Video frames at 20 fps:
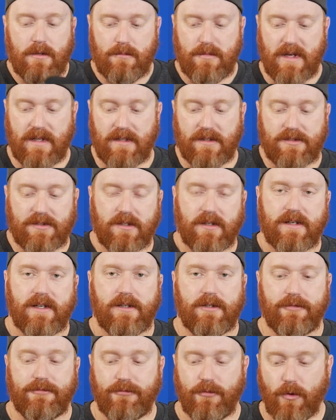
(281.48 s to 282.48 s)
But let's look at
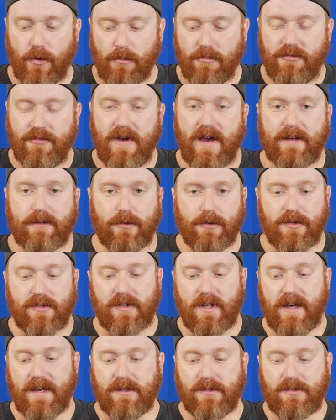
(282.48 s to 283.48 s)
the form factor
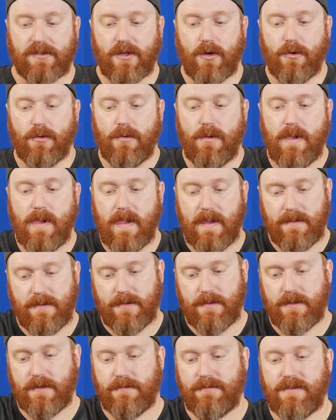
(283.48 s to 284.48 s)
size. So
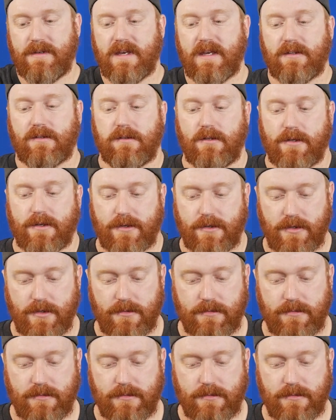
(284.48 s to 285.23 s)
if you guys look,